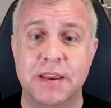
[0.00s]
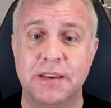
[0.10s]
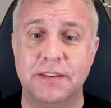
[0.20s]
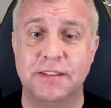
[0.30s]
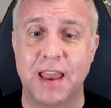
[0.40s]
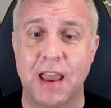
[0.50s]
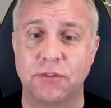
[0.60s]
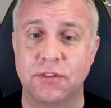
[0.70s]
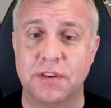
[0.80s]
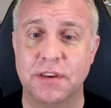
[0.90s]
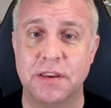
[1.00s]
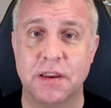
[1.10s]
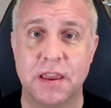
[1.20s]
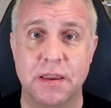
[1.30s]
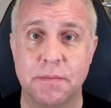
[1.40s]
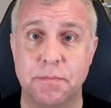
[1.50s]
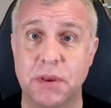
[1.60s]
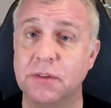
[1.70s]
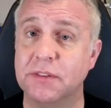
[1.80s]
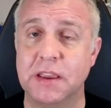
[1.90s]
is actually a
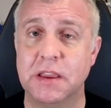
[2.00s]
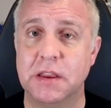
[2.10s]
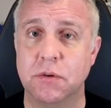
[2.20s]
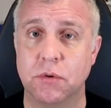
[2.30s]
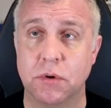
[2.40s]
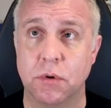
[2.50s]
built-in or,